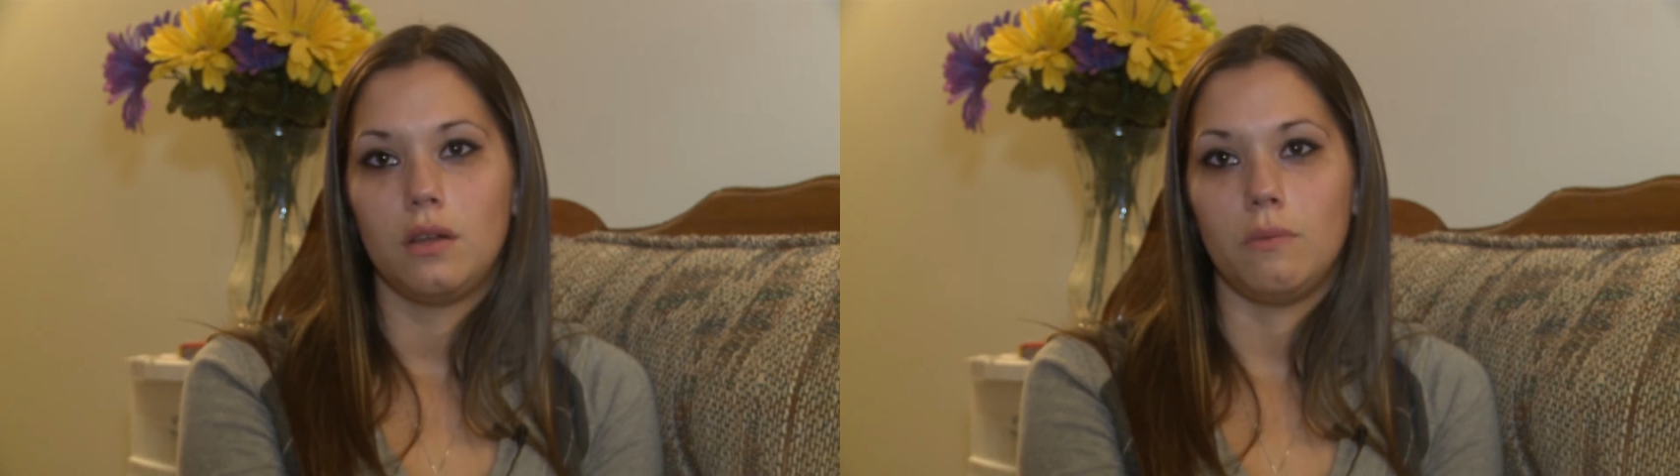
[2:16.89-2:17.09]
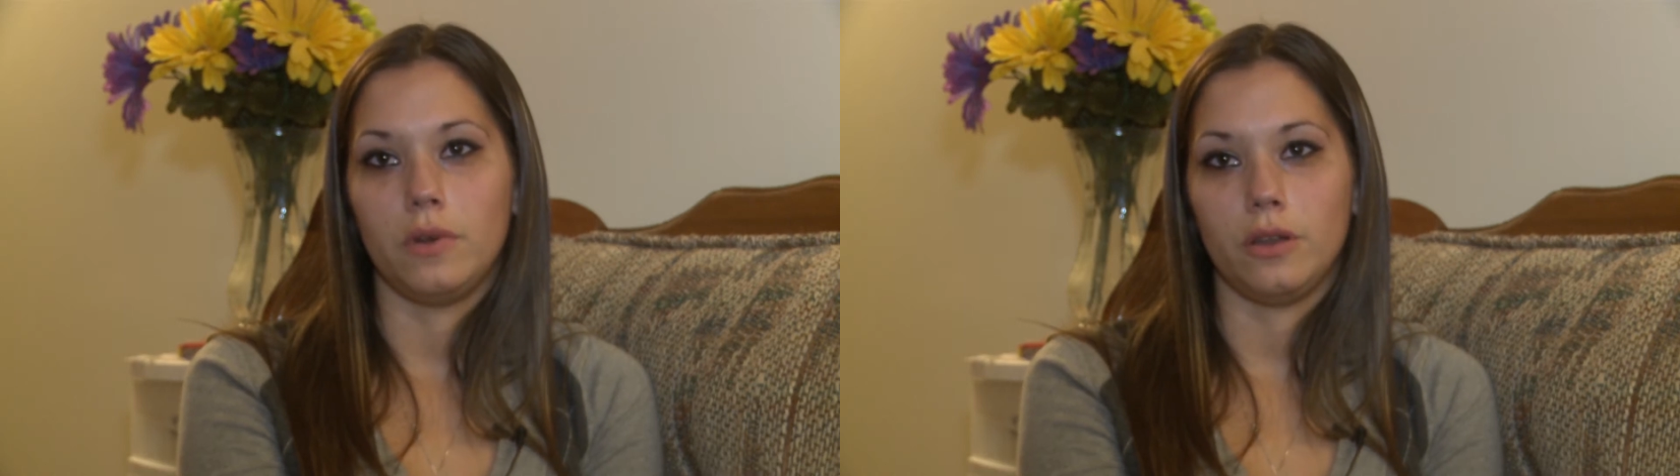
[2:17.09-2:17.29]

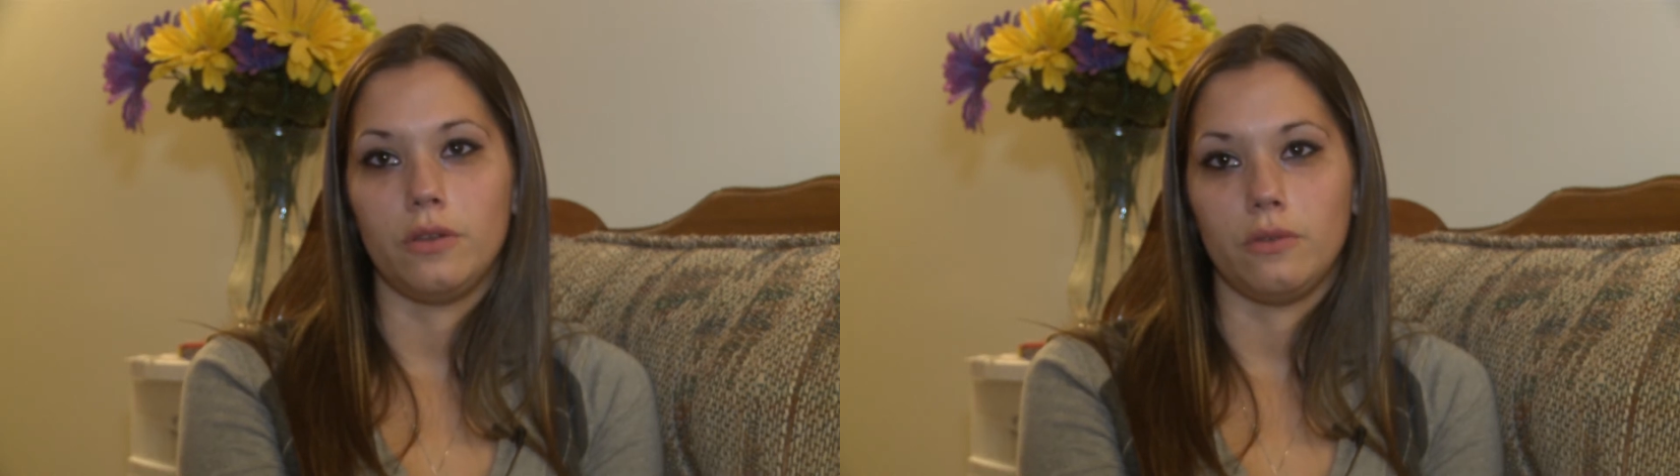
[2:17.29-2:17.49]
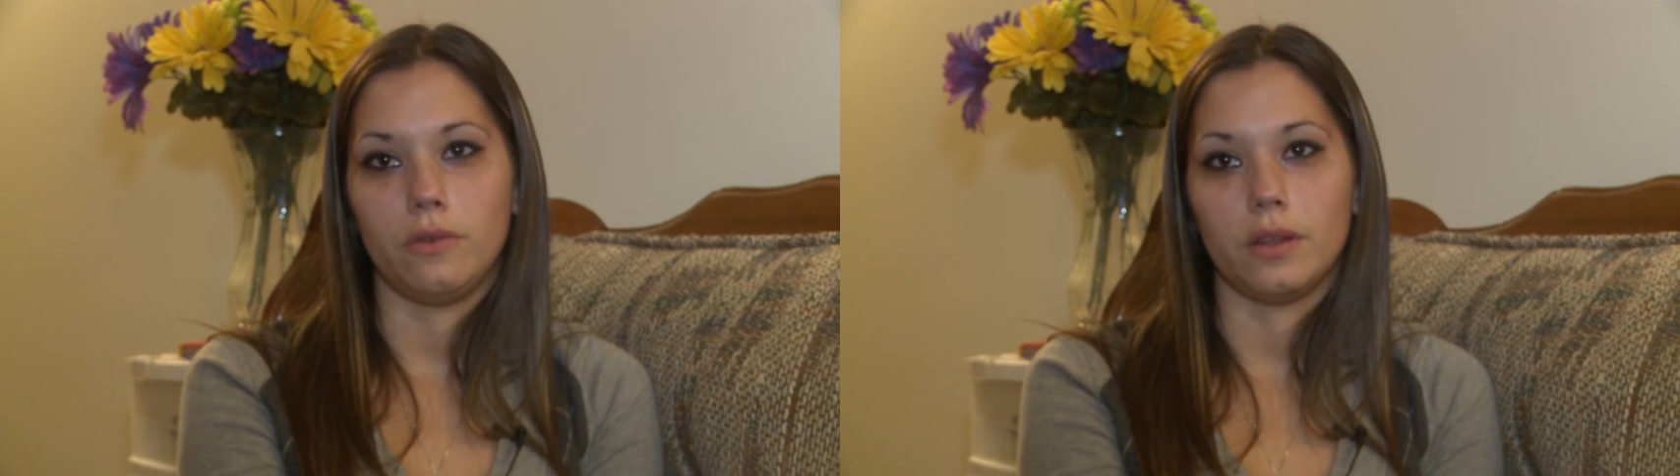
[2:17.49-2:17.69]
when you
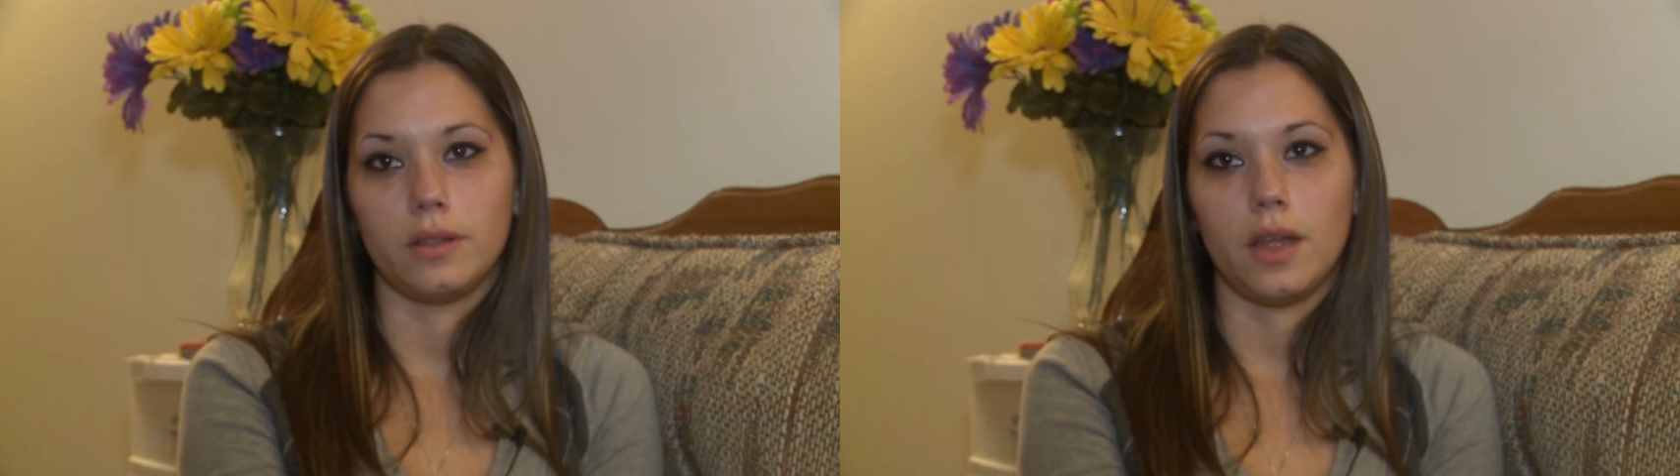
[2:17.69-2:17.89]
do get the